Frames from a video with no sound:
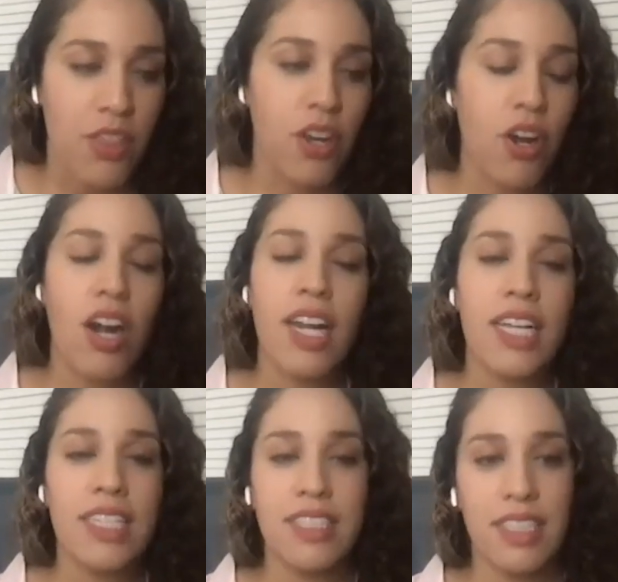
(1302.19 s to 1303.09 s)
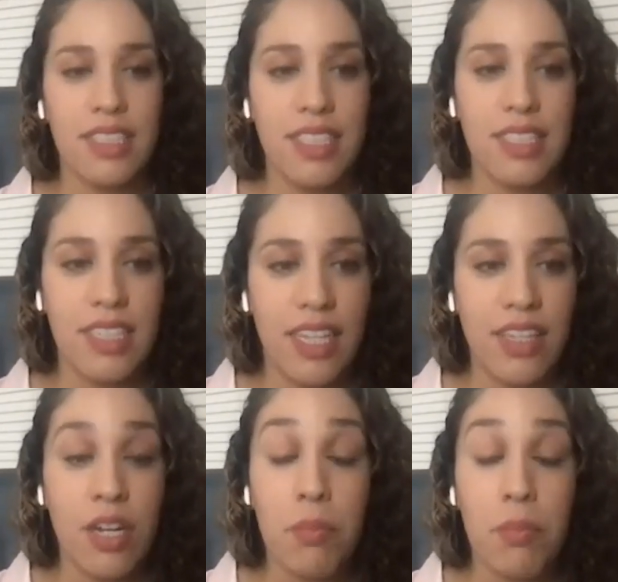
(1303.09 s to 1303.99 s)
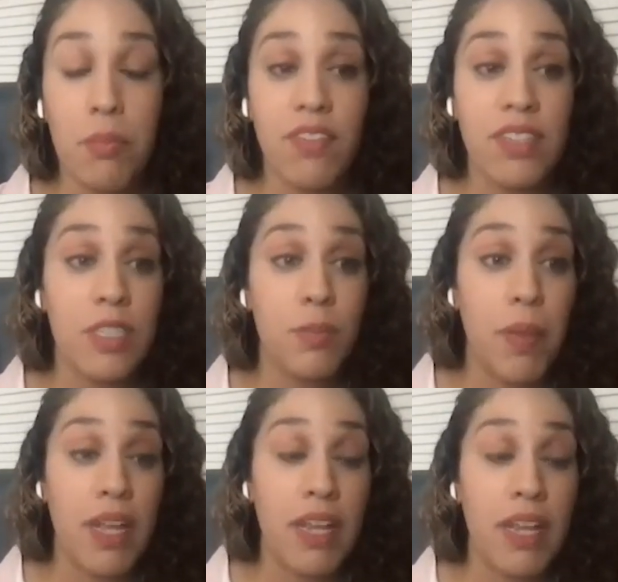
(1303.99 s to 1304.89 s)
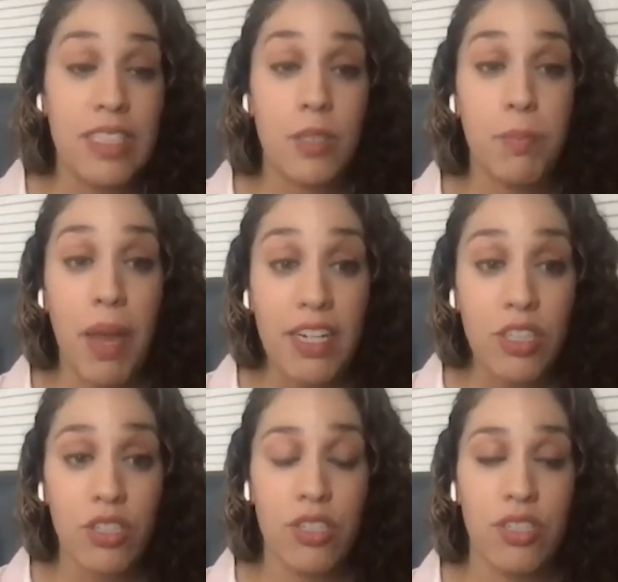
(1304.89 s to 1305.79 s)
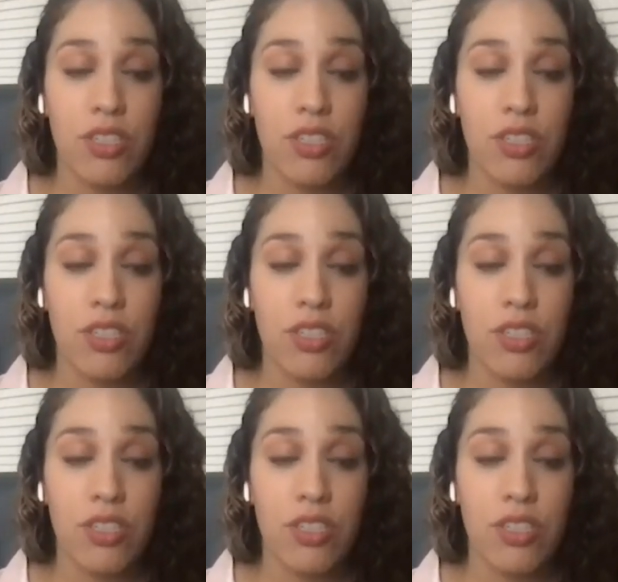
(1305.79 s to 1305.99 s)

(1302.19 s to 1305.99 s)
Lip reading: There are inconsistency in the number of inspectors